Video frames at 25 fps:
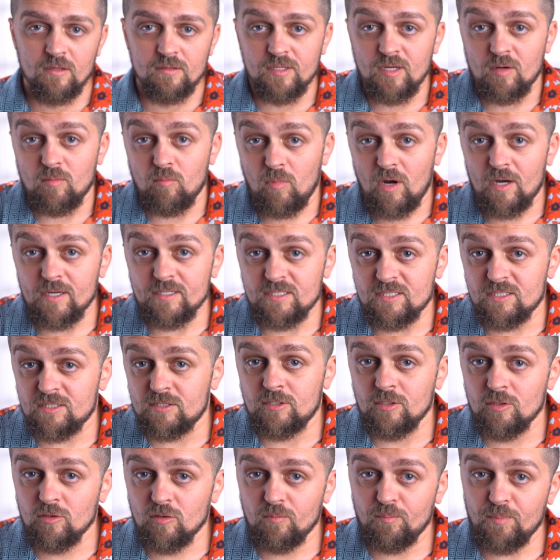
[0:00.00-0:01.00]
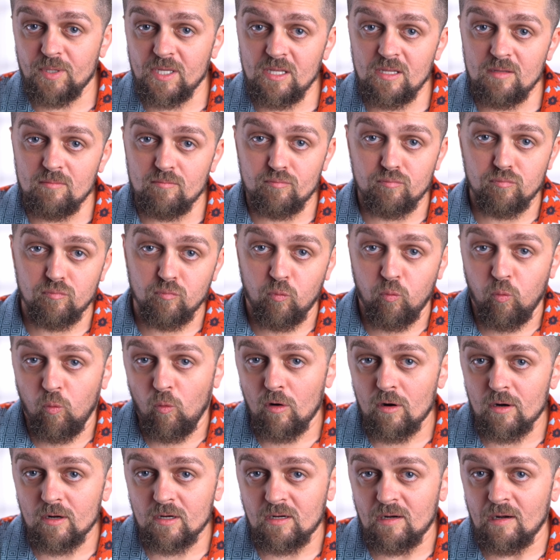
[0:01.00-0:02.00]
might still be
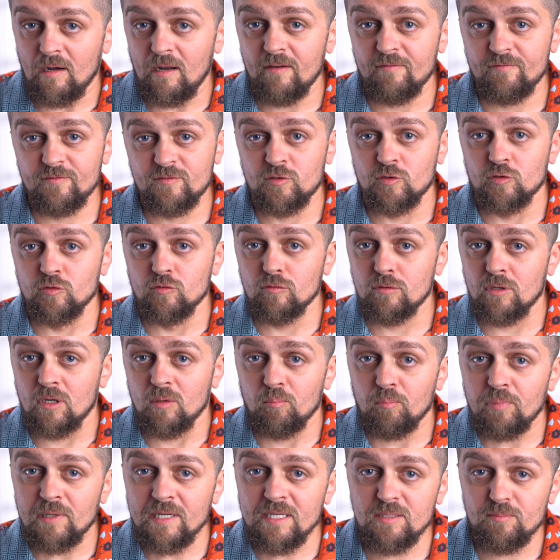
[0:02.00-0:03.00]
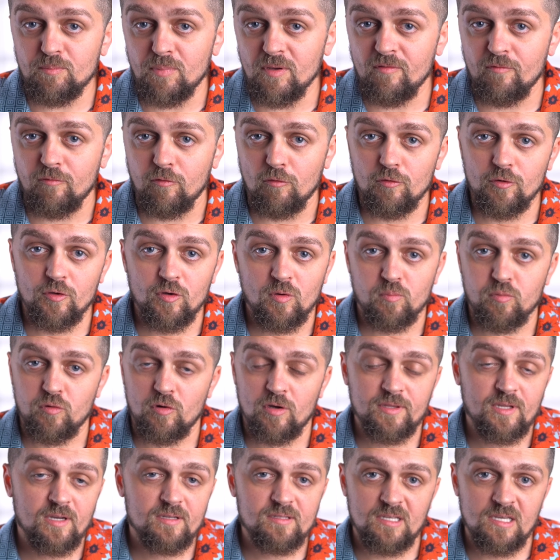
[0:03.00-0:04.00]
work left to complete before your
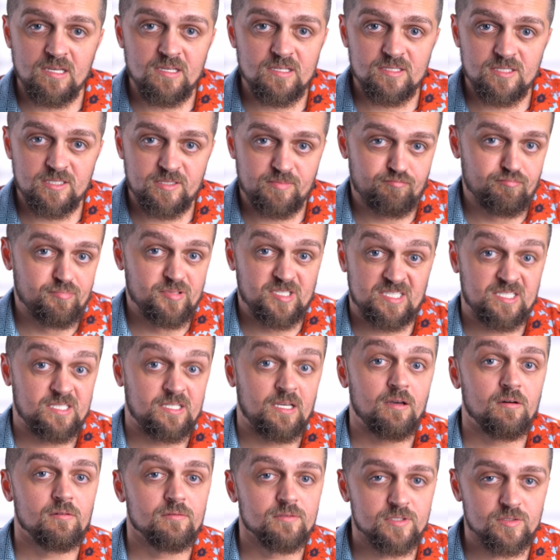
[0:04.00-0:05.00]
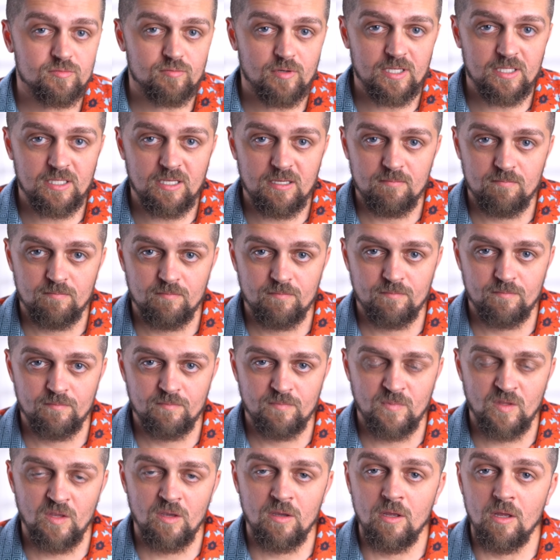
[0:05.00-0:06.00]
product is sales ready.
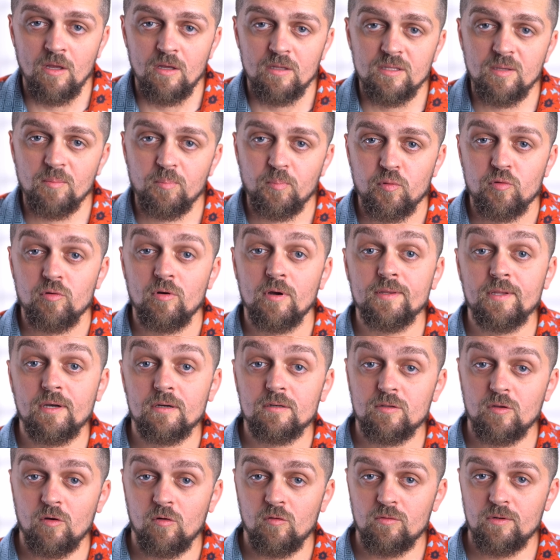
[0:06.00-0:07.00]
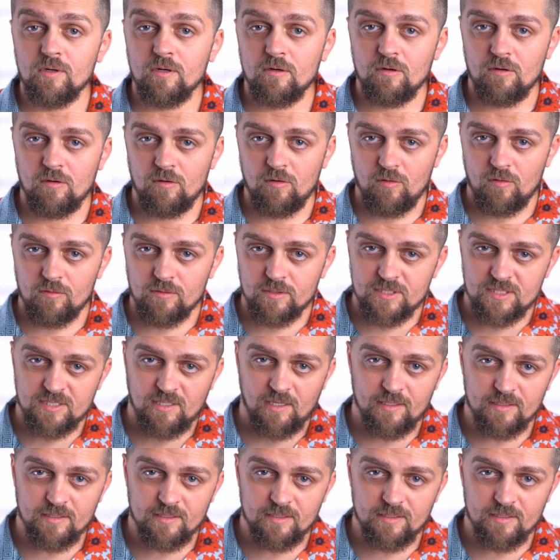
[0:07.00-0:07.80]
The product owner alongside the